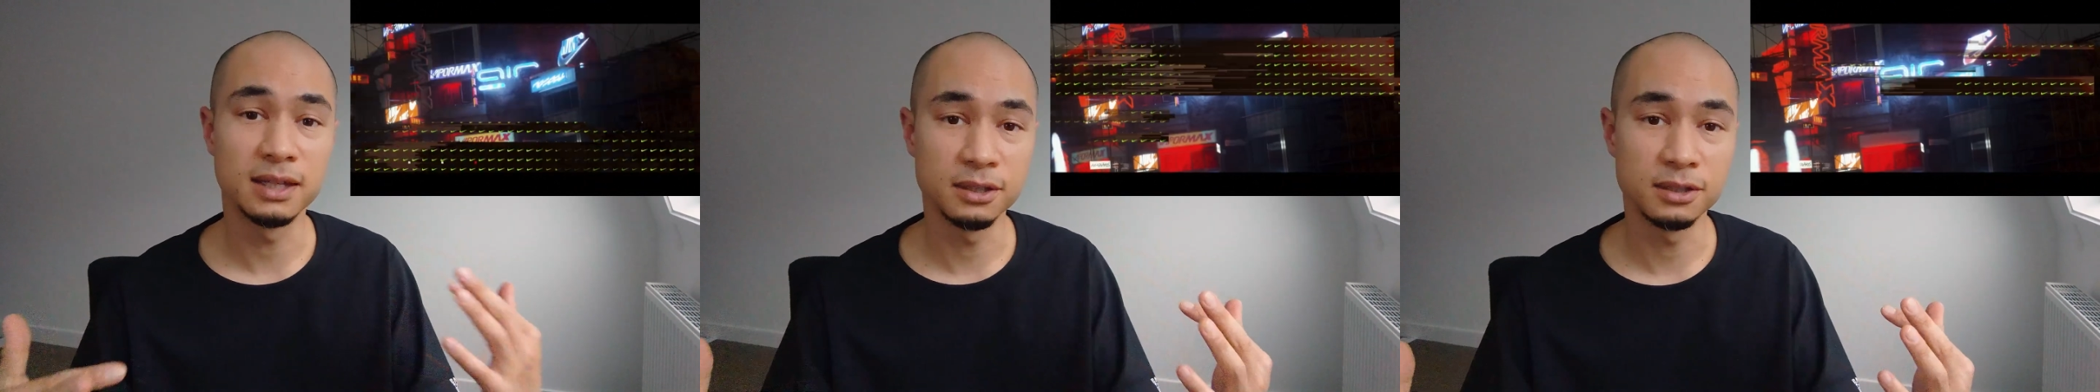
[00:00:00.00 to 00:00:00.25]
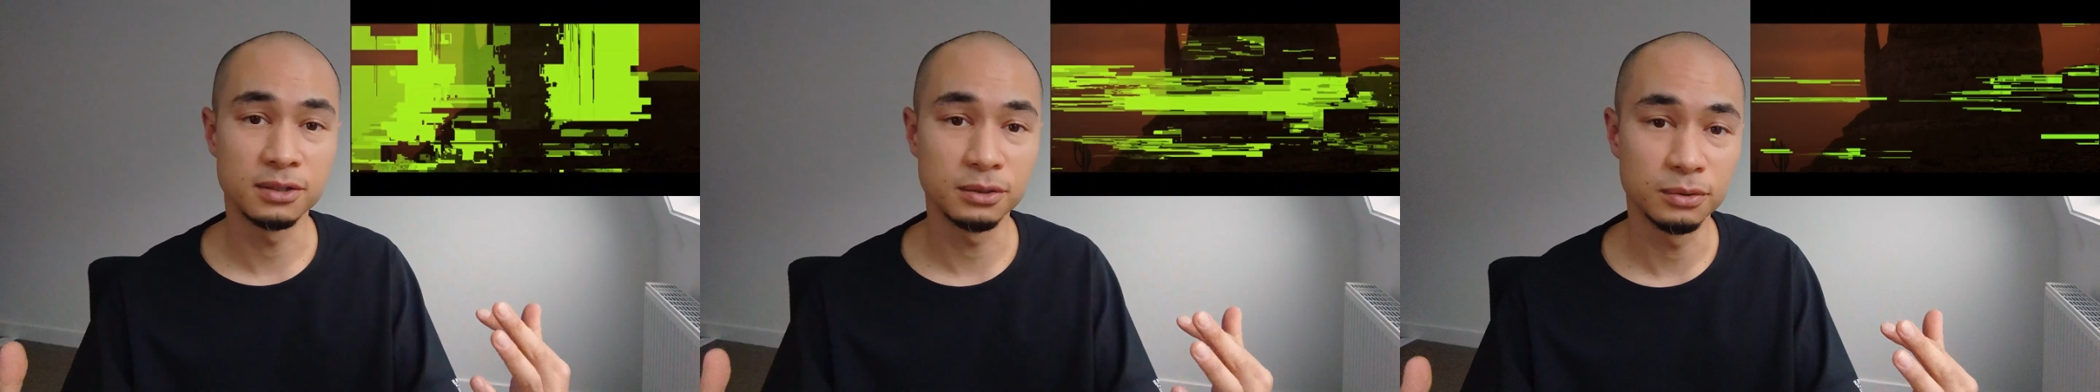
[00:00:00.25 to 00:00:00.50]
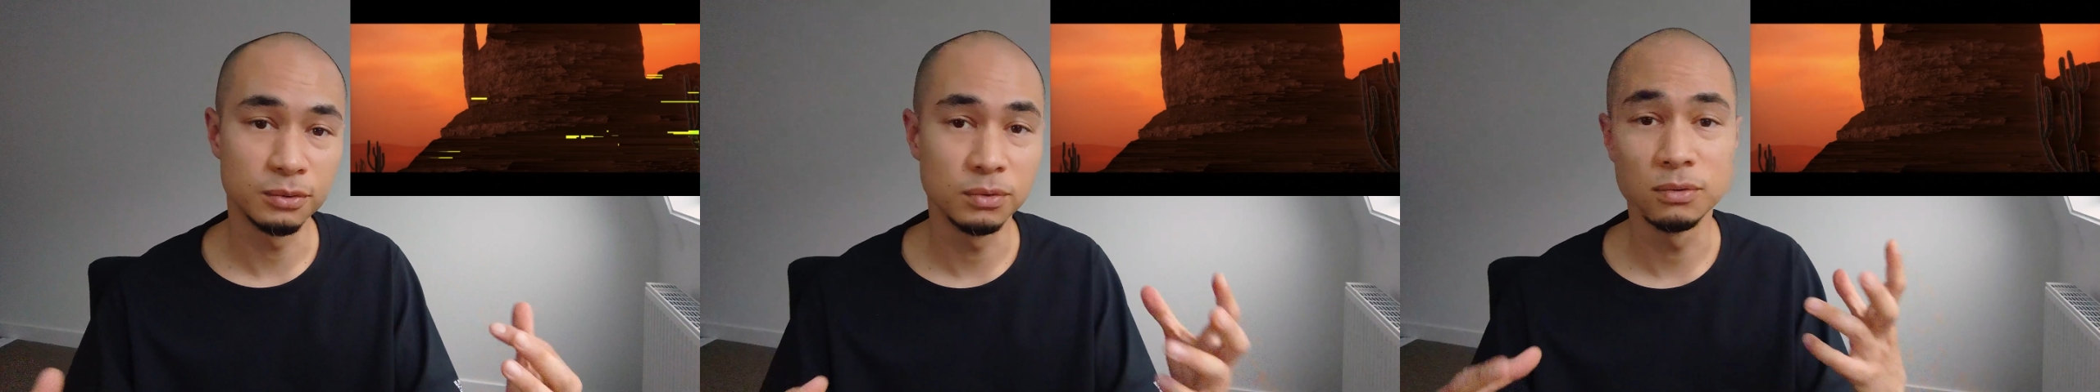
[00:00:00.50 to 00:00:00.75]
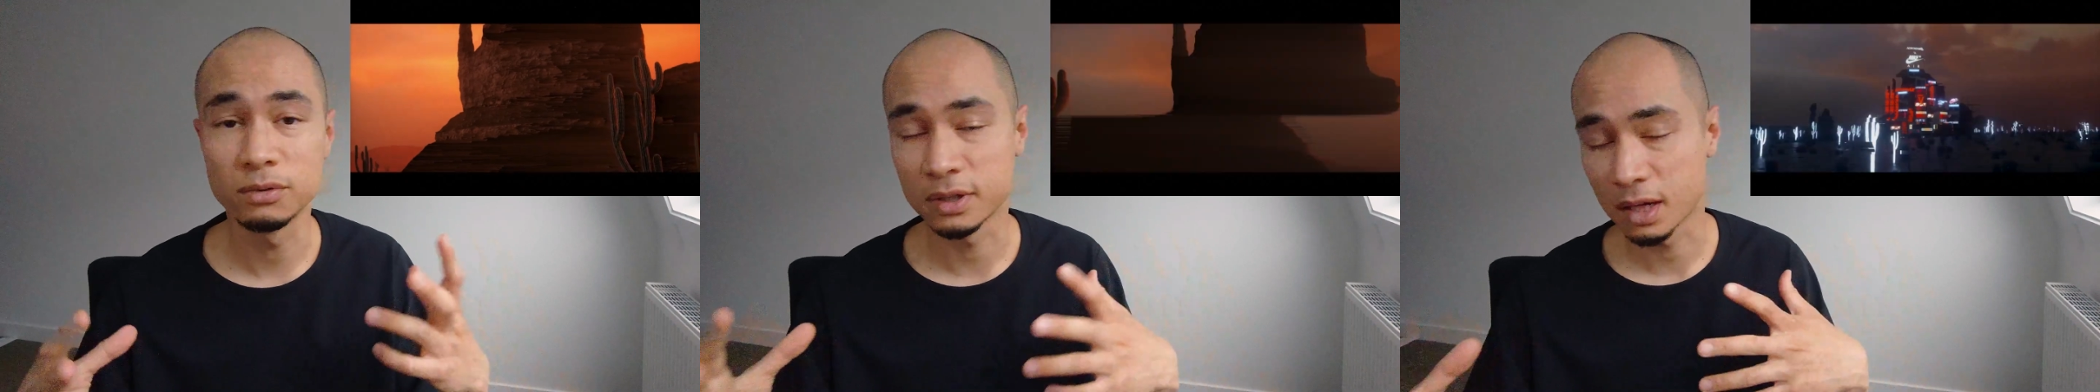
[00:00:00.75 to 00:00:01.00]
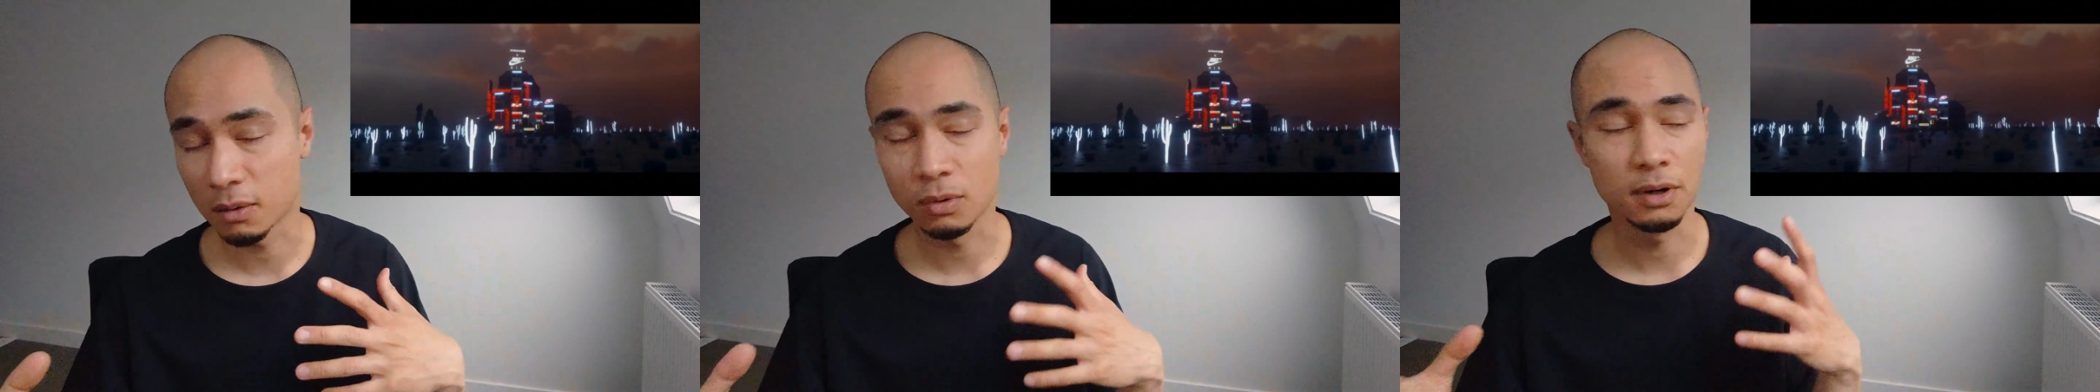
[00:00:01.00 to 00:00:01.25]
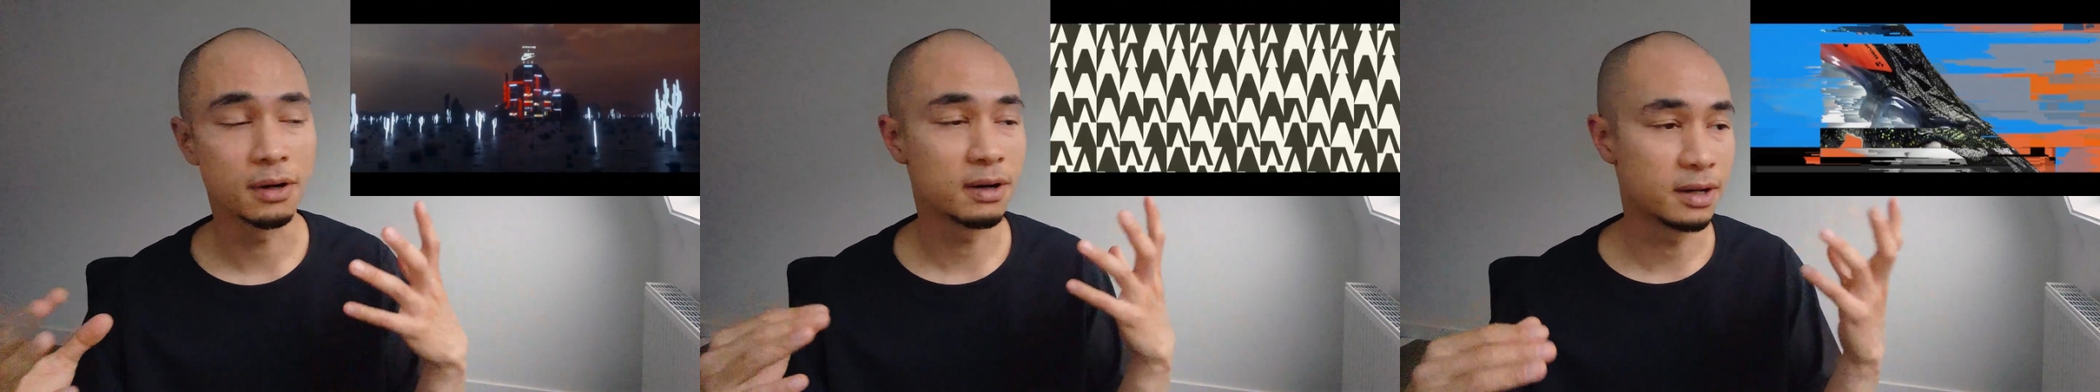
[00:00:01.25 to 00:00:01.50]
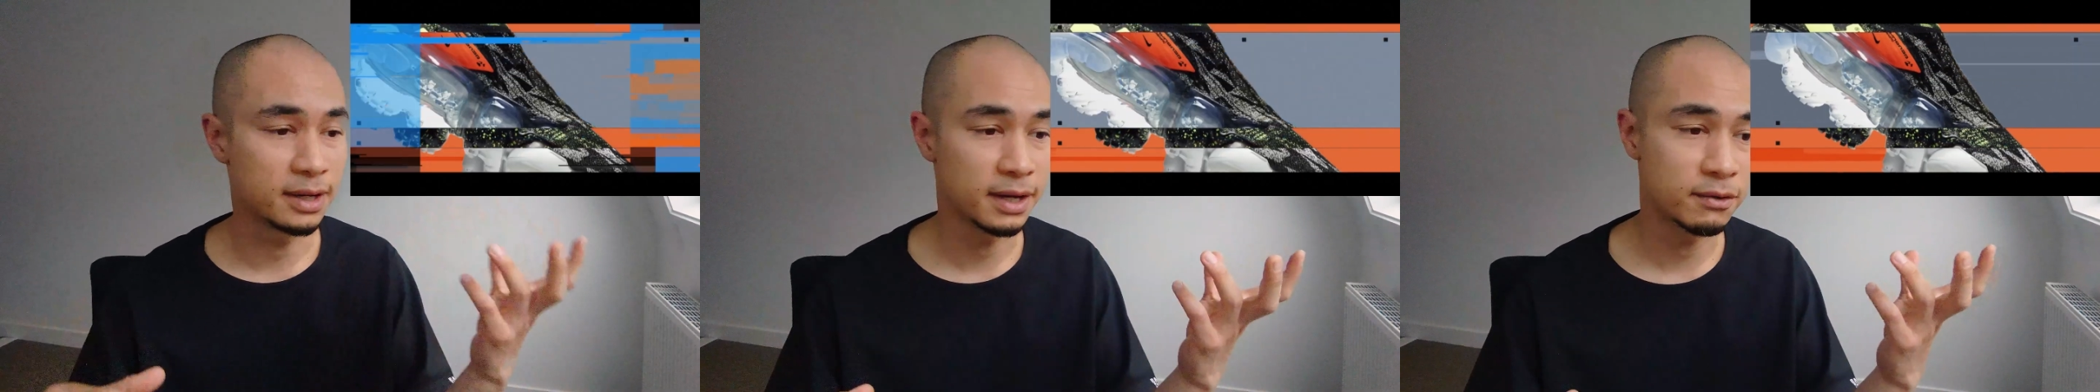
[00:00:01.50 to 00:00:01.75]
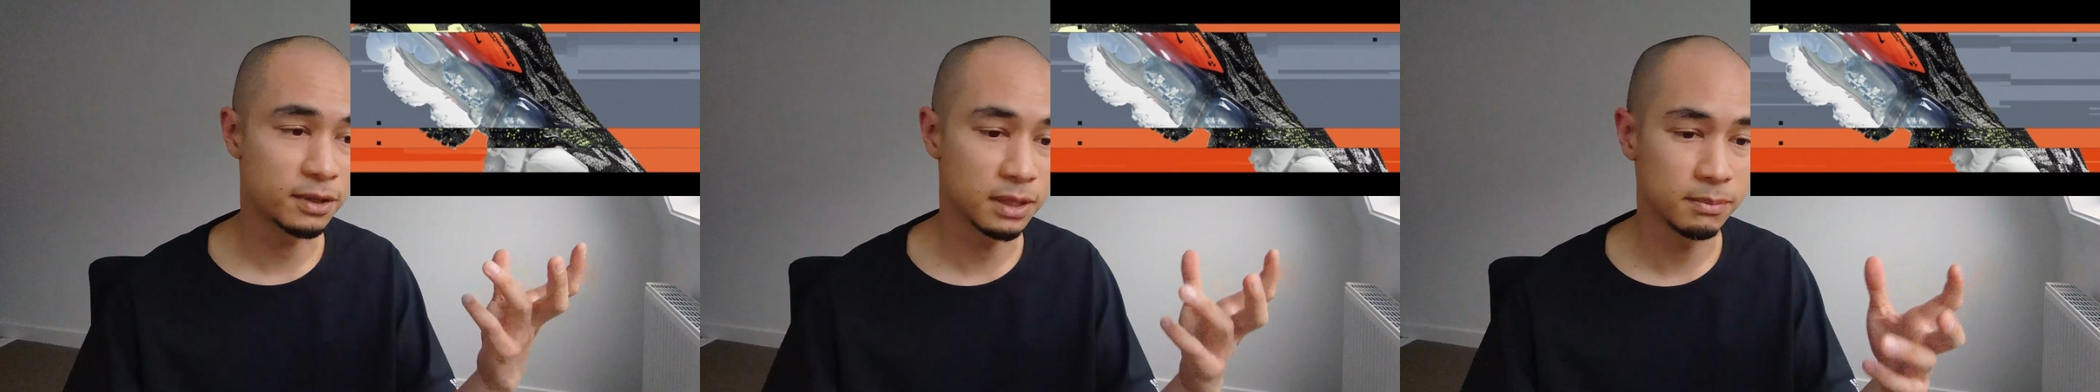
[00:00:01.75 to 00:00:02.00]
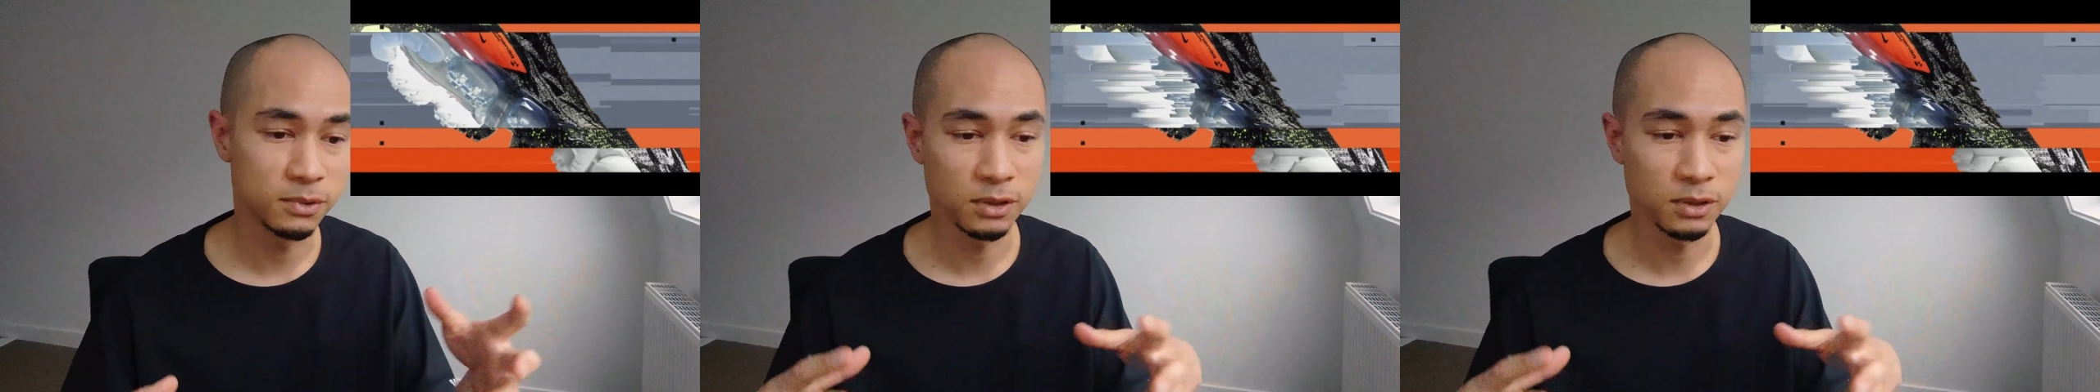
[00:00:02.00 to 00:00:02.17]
into techwear and acronyms,